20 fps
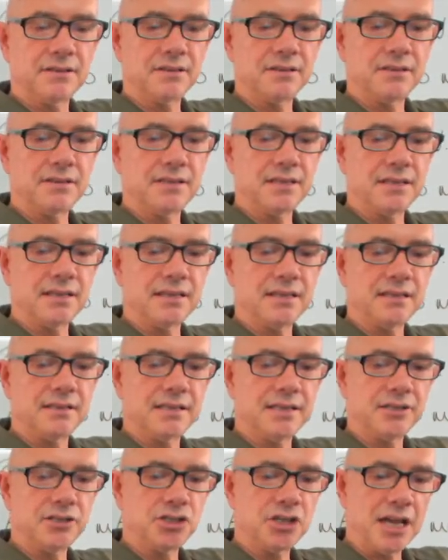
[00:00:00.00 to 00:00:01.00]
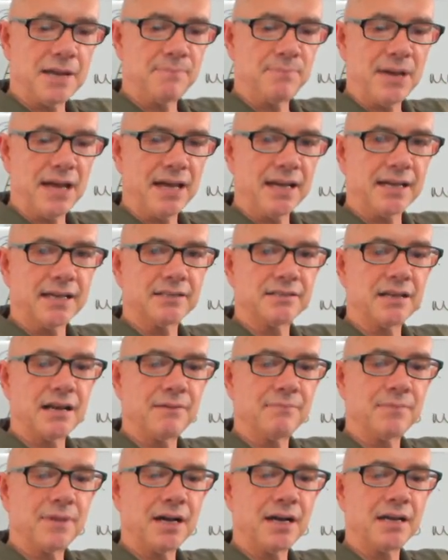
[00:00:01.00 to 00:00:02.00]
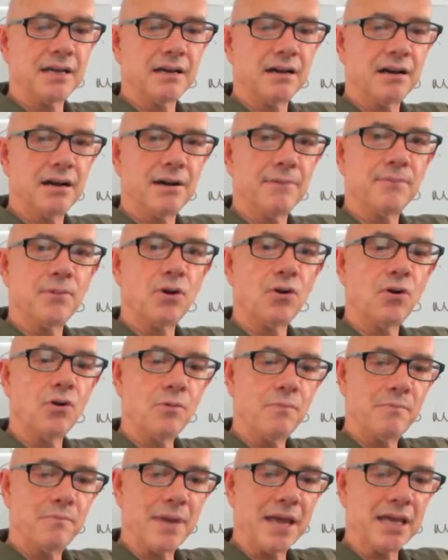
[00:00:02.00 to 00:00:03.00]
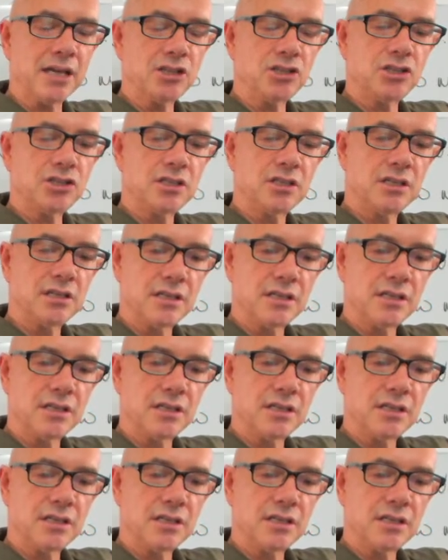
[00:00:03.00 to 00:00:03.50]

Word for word: the, the JPEG is on my um, homepage.